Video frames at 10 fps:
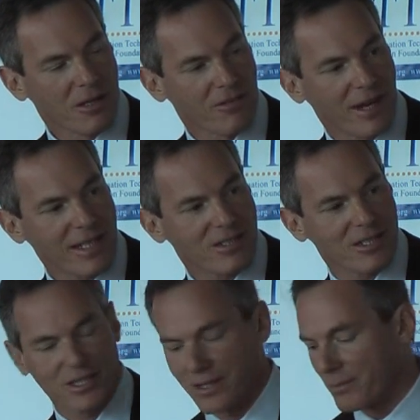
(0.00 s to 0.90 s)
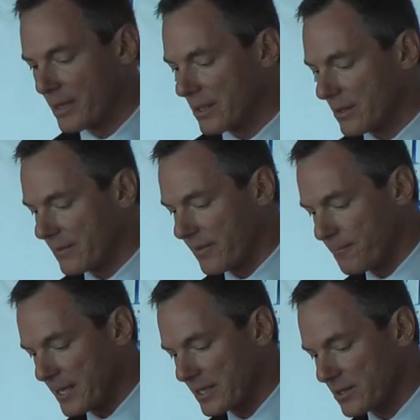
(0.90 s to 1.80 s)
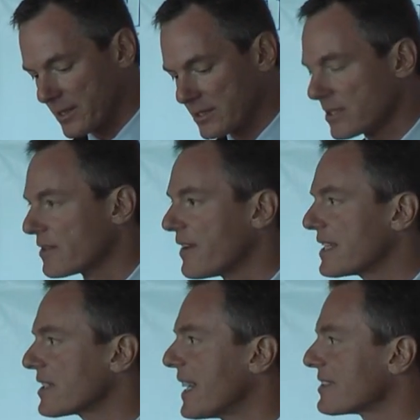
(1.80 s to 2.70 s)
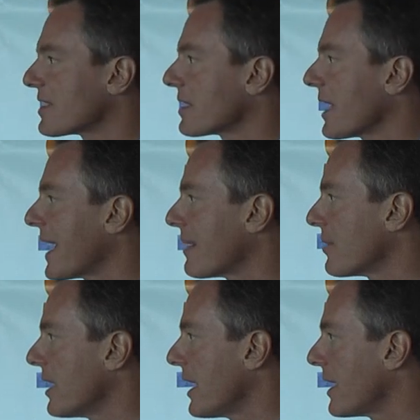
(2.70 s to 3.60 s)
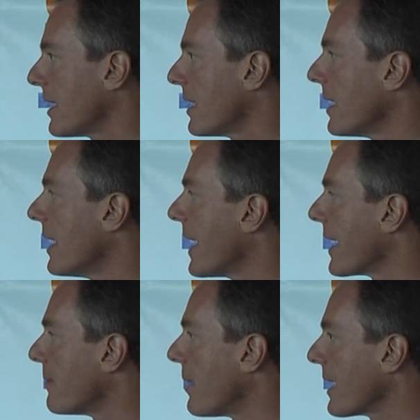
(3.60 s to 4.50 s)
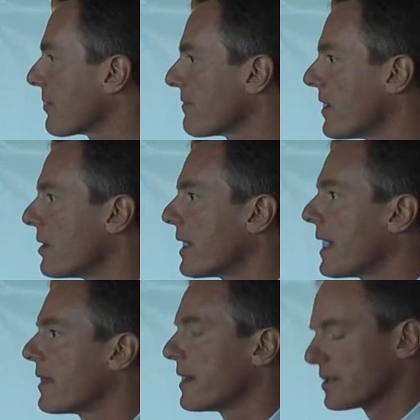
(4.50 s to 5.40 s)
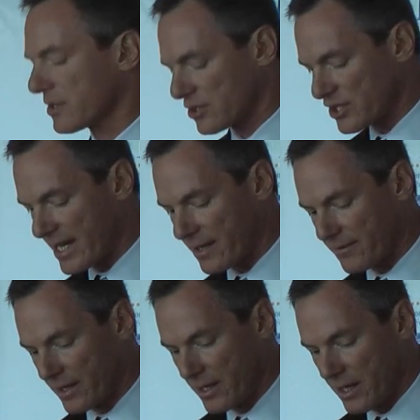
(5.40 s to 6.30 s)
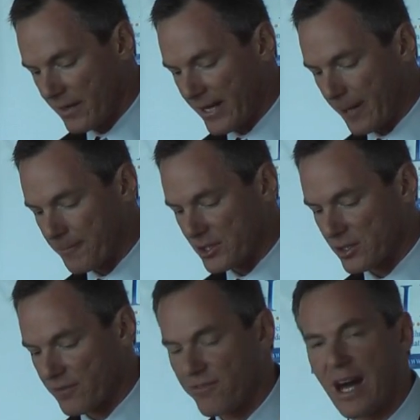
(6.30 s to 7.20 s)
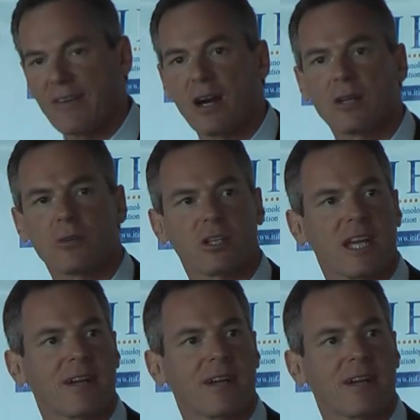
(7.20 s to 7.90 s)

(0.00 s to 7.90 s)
device that's in the middle of the picture is a device that has a camera in it and a microphone, and there's a set of helpers. There's 500